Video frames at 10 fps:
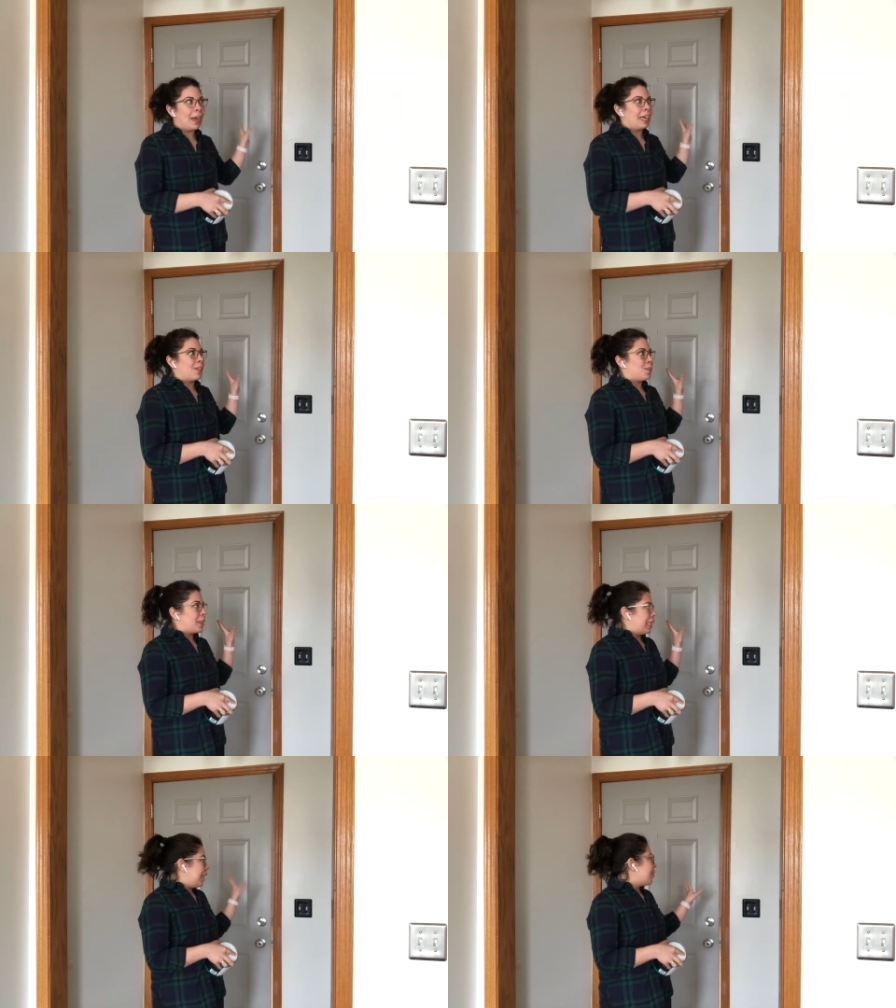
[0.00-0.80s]
and I've
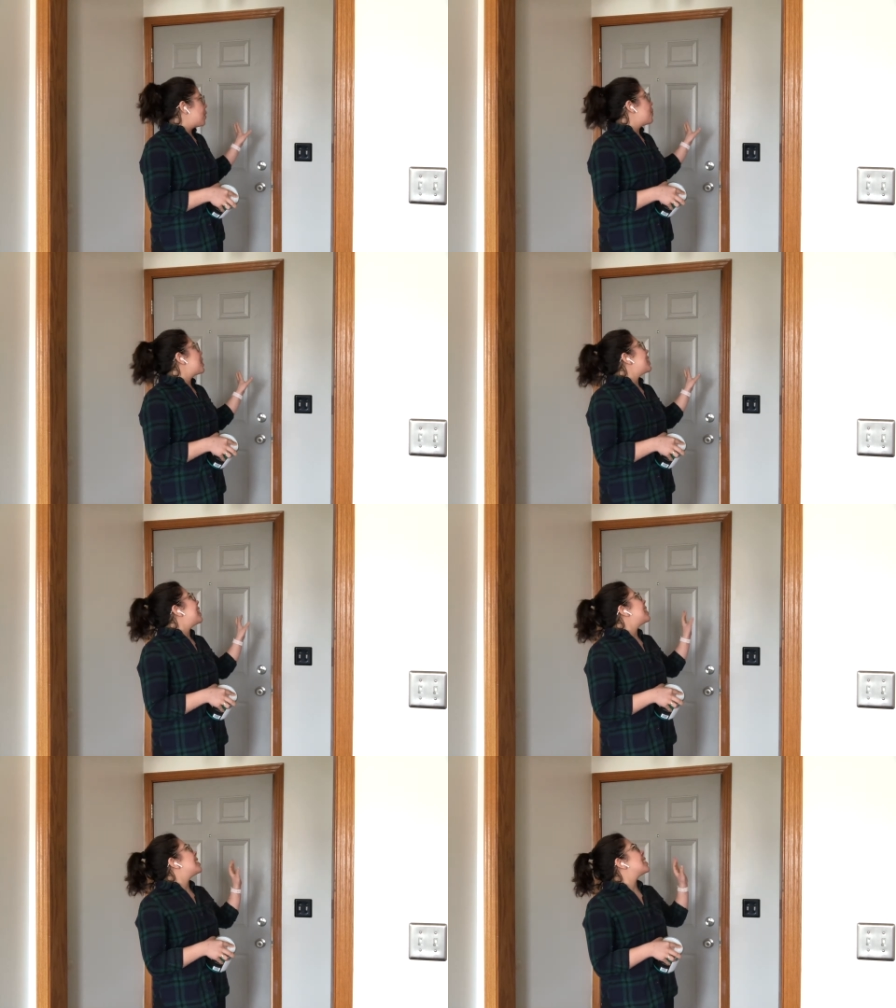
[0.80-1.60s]
been living with
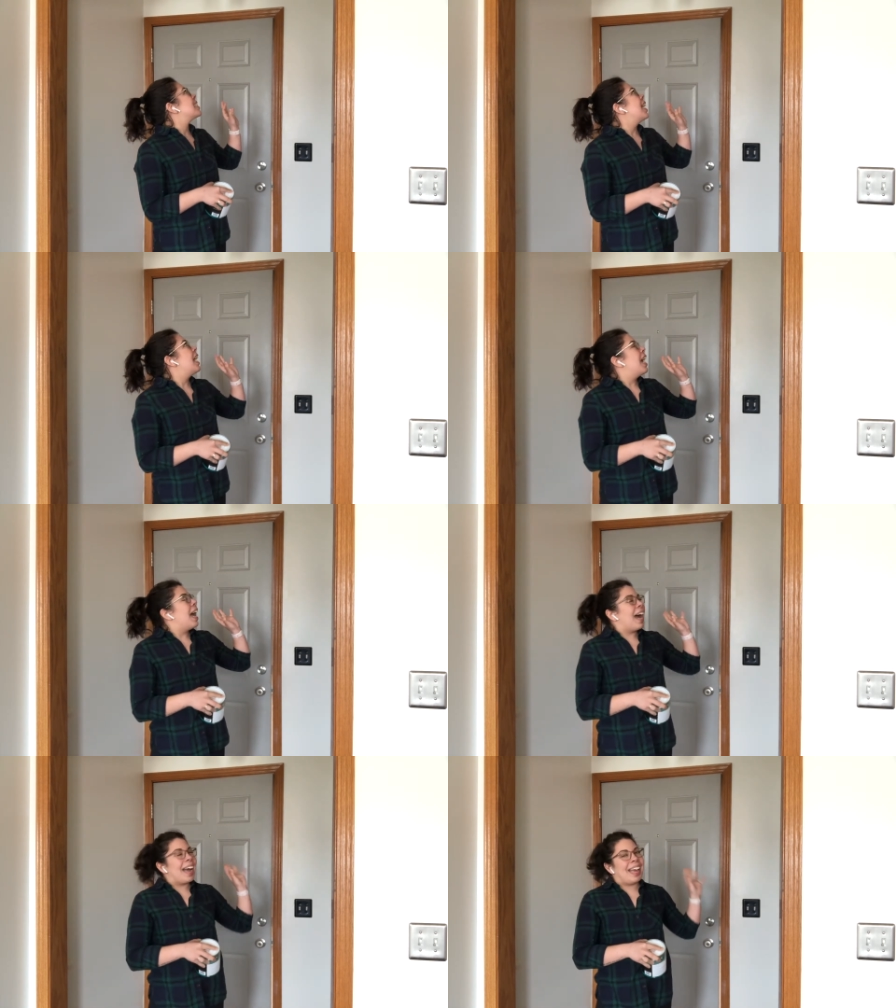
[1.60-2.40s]
it,
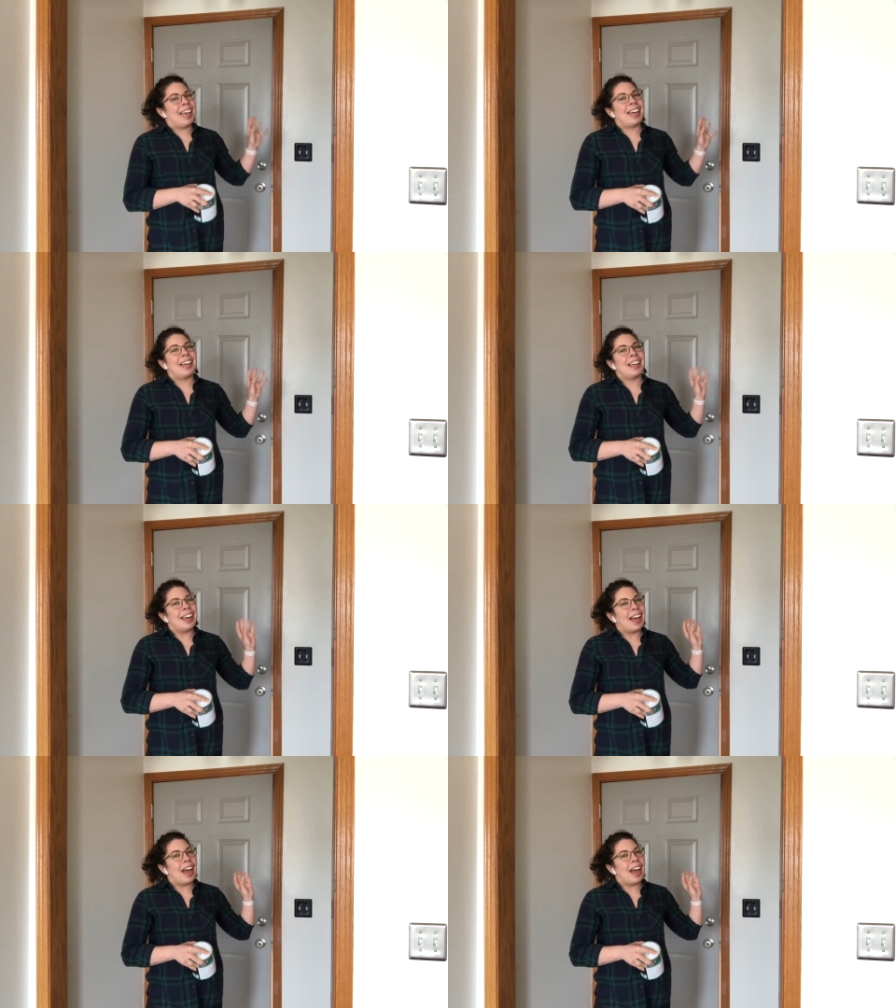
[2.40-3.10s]
and